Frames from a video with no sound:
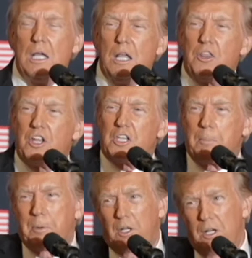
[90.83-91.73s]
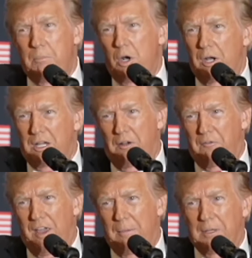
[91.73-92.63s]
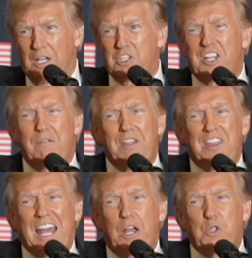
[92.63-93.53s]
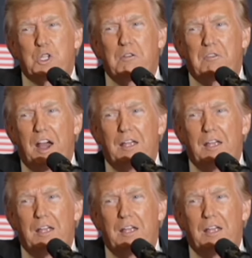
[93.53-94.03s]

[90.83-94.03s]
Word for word: for the Republican nomination. I would like a win so big